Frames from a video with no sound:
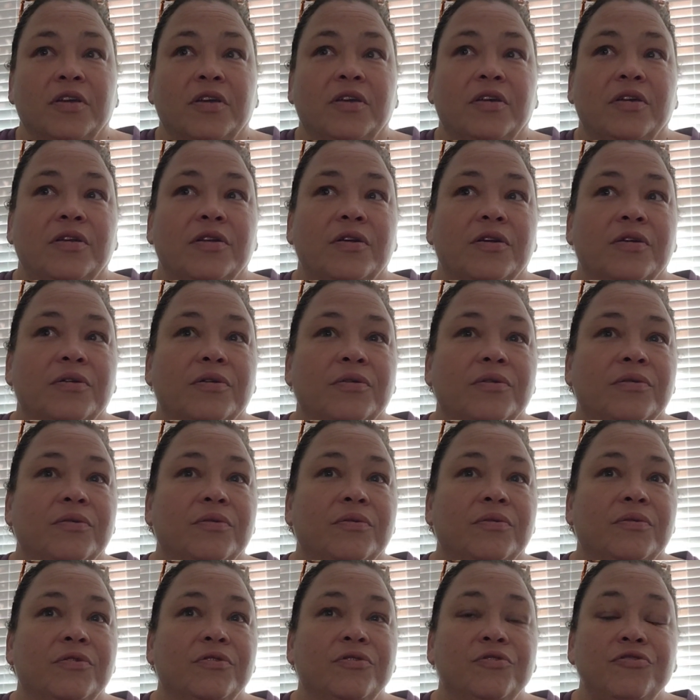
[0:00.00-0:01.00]

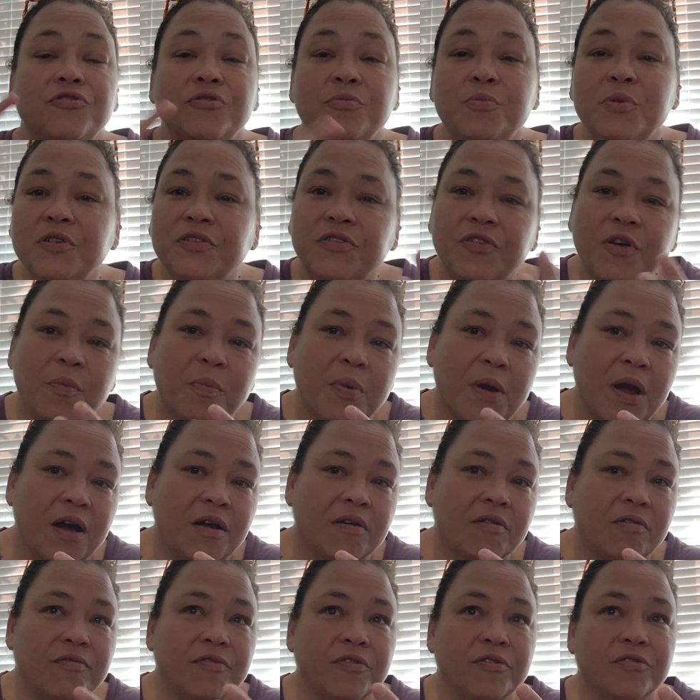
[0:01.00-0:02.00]
You should be so
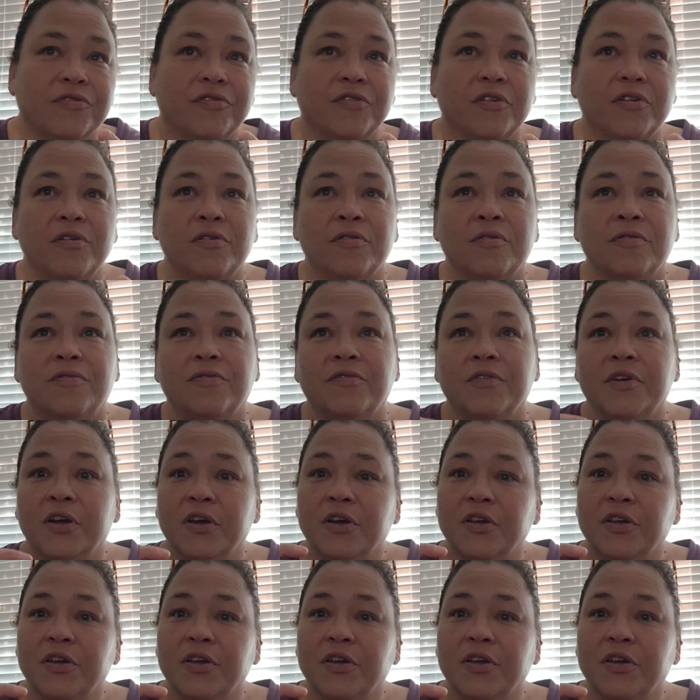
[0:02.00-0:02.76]
proud of yourself.